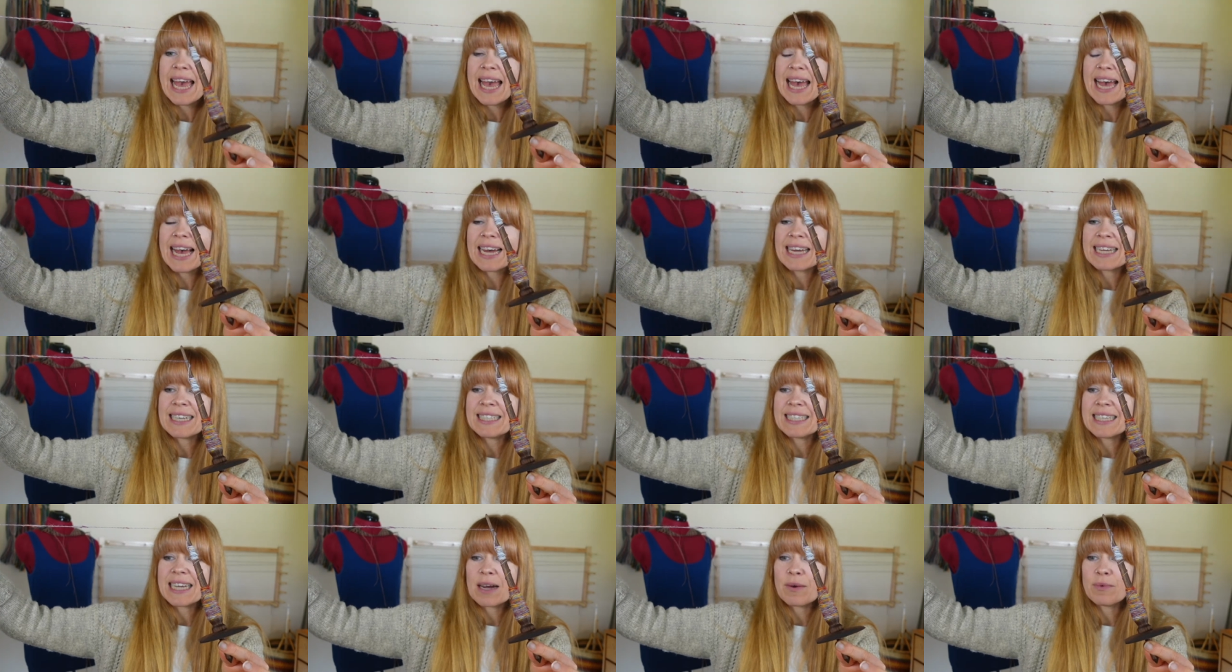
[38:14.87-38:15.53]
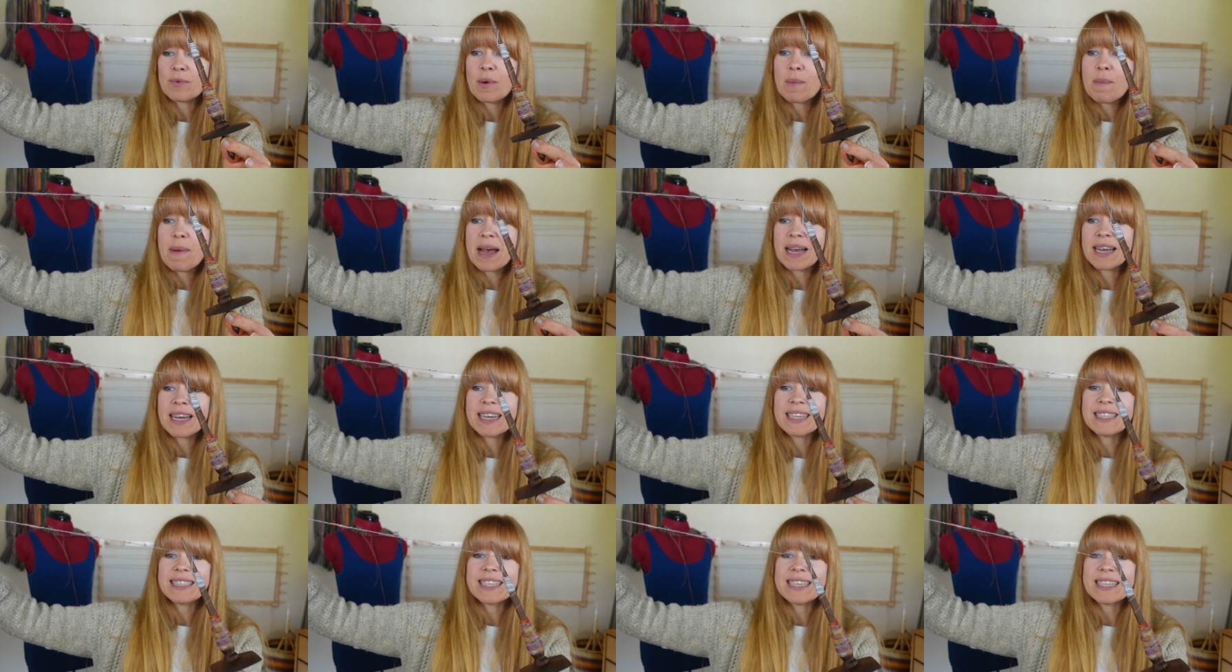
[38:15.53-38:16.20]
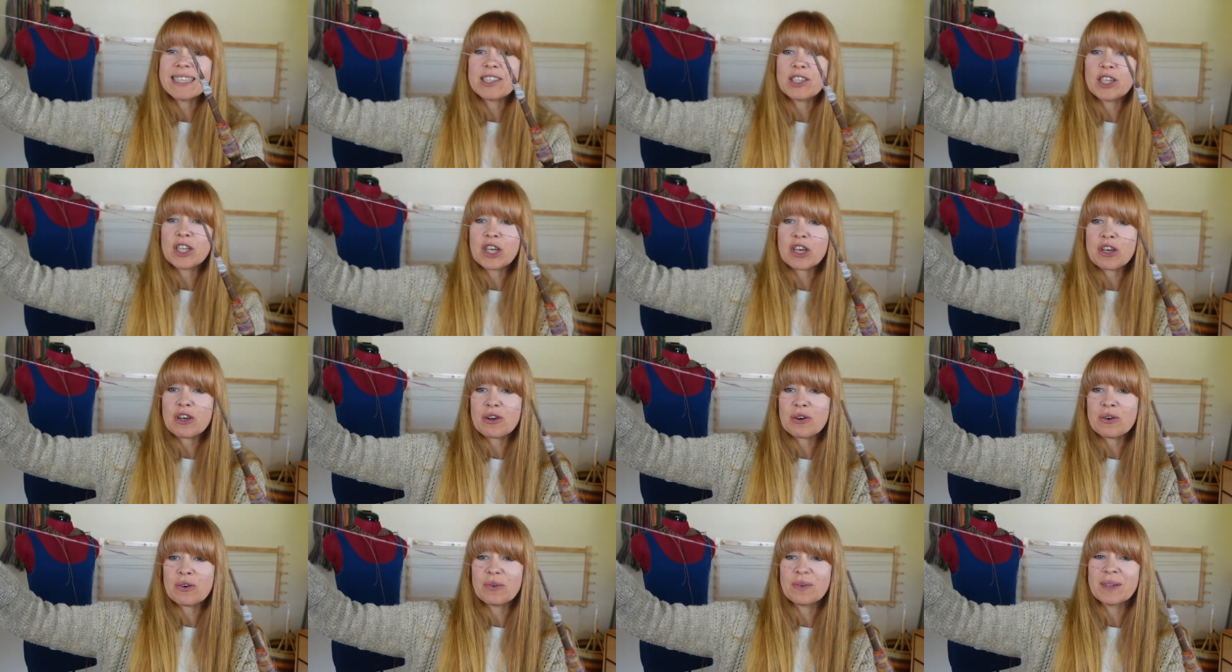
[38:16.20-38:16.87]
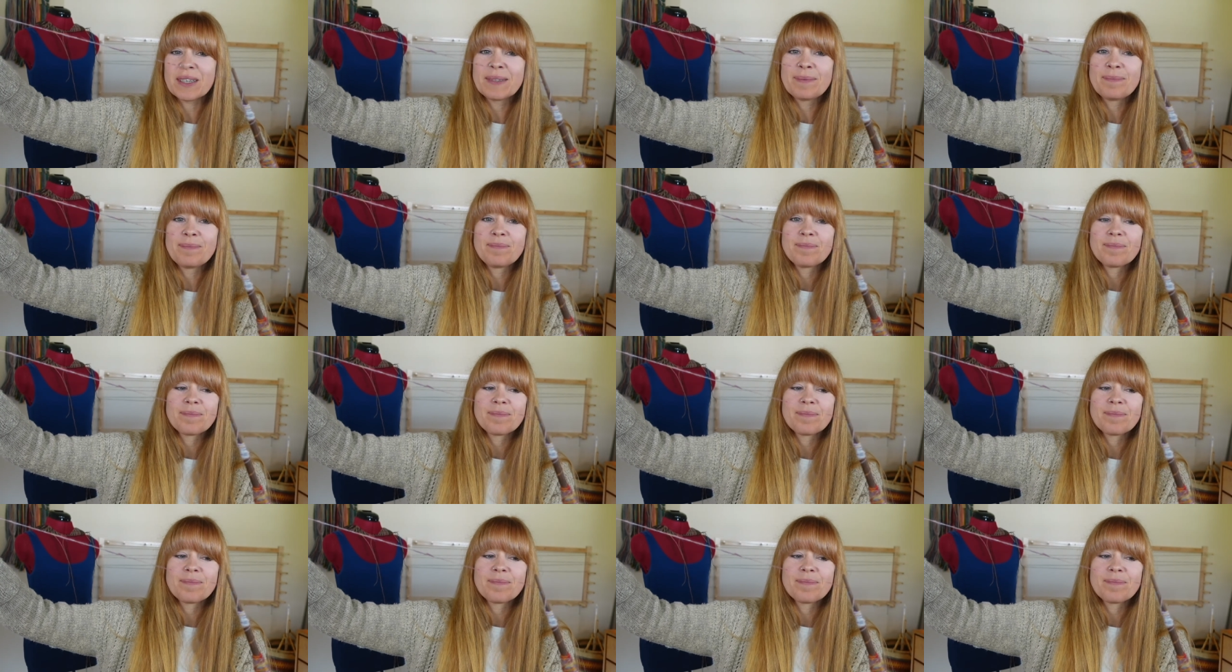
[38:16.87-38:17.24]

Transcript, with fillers: and uh, Rebecca did too.